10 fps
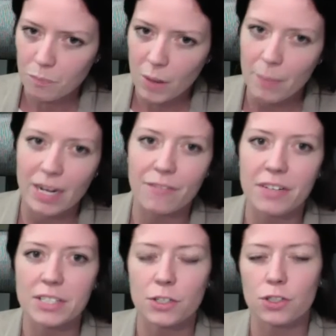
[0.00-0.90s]
But if
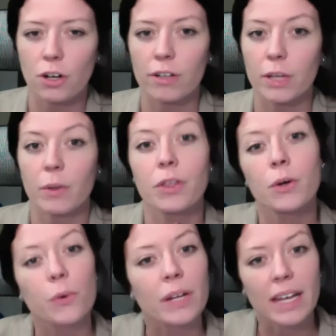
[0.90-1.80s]
you're struggling with
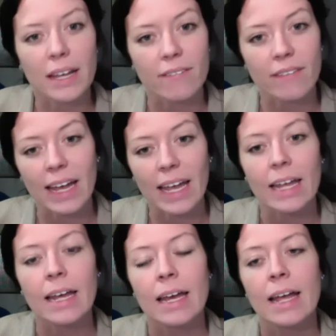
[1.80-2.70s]
who to invite,
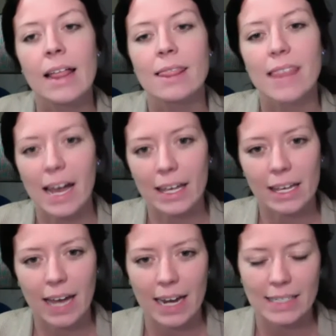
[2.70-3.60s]
that can
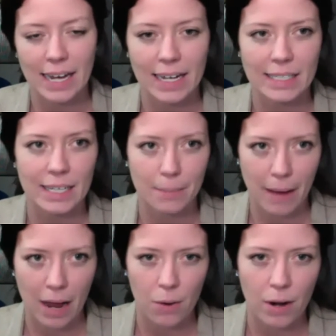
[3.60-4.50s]
kind of tie into the
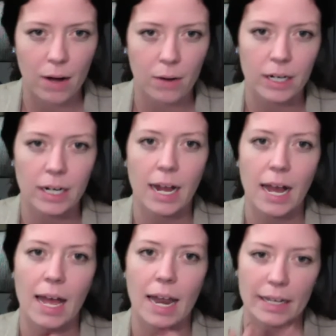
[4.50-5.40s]
power hour,
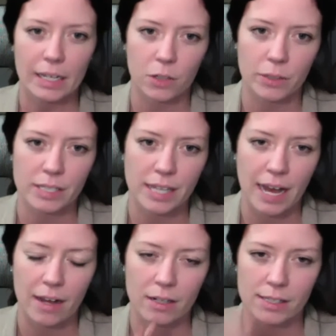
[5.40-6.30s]
and I can go into that
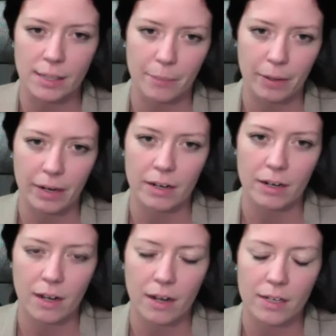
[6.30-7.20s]
on a
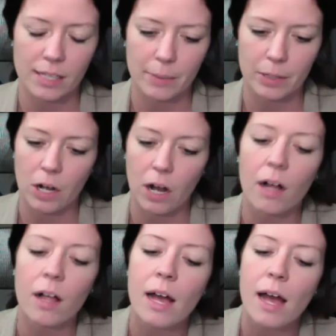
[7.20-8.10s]
separate call.
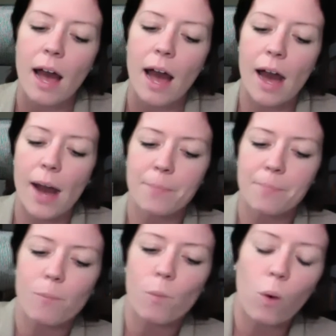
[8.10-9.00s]

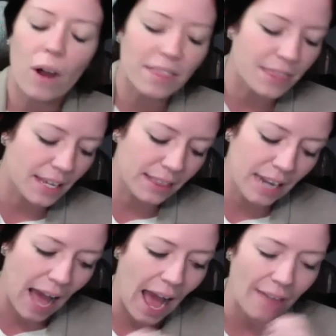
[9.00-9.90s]
One thing that
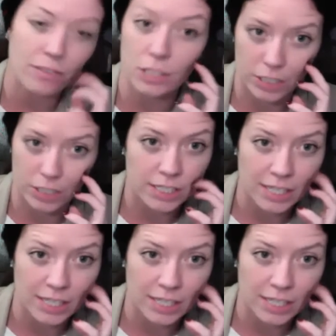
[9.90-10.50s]
I've learned,